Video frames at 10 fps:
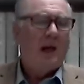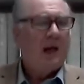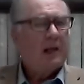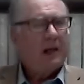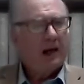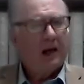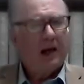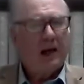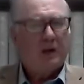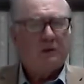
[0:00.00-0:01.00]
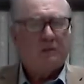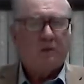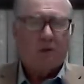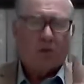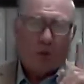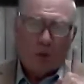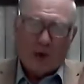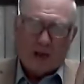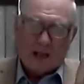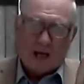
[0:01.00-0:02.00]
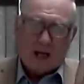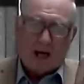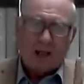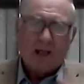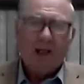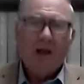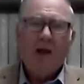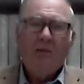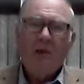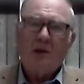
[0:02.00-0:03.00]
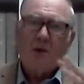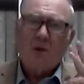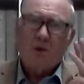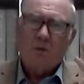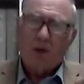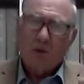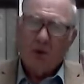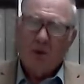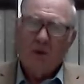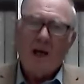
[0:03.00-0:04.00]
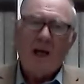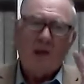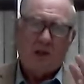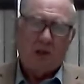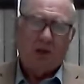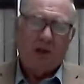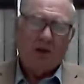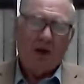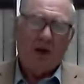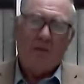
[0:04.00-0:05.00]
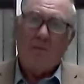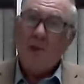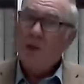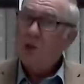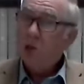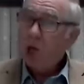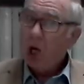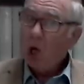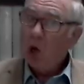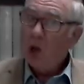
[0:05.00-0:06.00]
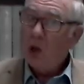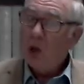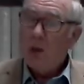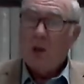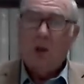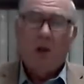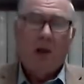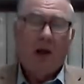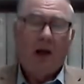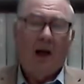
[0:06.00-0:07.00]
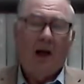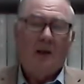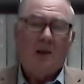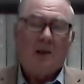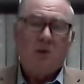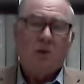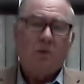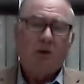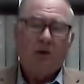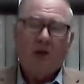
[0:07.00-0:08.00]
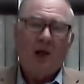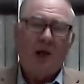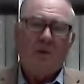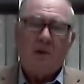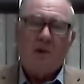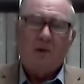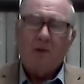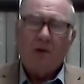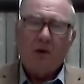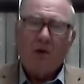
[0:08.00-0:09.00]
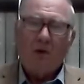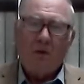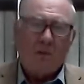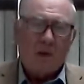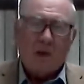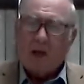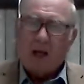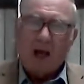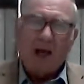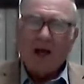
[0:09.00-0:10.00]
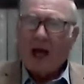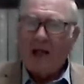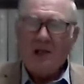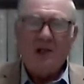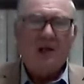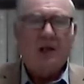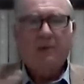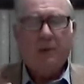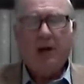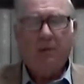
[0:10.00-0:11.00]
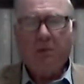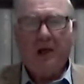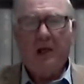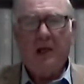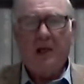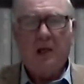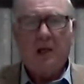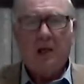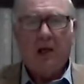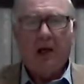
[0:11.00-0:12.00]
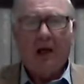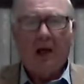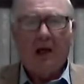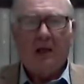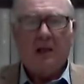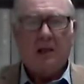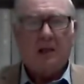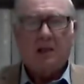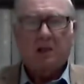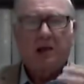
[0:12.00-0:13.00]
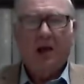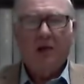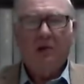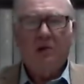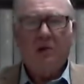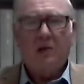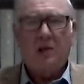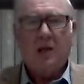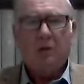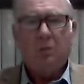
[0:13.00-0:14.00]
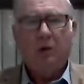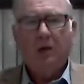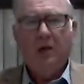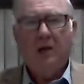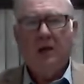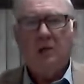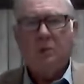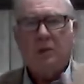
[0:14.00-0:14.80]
And that allows for one God, but there could be a plurality in them. It's there. And so when you say, well, God had it set up that way, and they just got used to saying we is